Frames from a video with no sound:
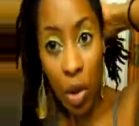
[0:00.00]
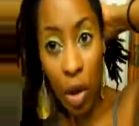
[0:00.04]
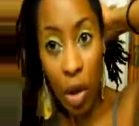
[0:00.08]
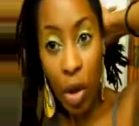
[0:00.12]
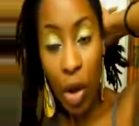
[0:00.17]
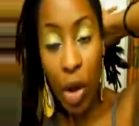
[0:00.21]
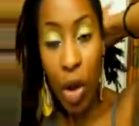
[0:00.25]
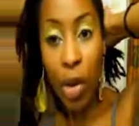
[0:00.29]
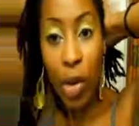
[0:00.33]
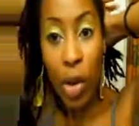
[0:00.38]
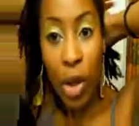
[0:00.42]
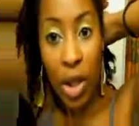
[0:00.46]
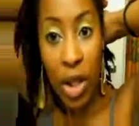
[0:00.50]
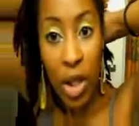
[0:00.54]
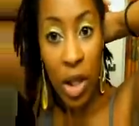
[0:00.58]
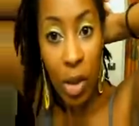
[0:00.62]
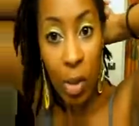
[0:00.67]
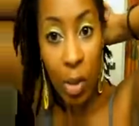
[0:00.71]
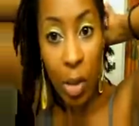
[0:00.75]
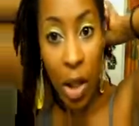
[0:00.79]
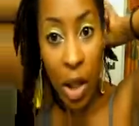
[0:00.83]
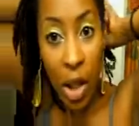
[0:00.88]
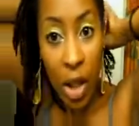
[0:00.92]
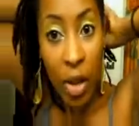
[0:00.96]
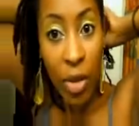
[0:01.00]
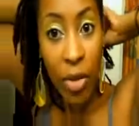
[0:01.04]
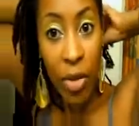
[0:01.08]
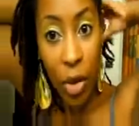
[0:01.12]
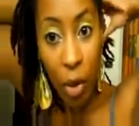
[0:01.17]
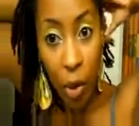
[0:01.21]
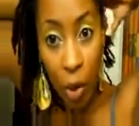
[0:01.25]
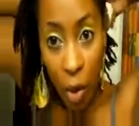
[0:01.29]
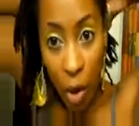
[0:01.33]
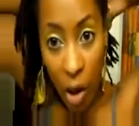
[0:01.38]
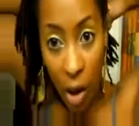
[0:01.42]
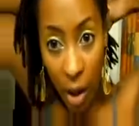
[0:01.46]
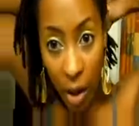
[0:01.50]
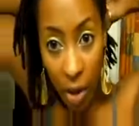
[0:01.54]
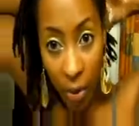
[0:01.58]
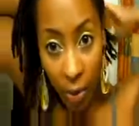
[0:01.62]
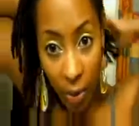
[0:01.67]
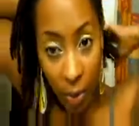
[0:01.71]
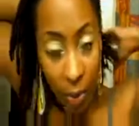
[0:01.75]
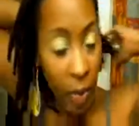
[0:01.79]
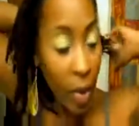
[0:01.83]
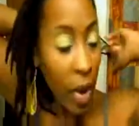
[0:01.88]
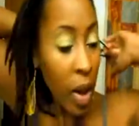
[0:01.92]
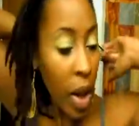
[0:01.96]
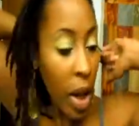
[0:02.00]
your earrings to be if you won.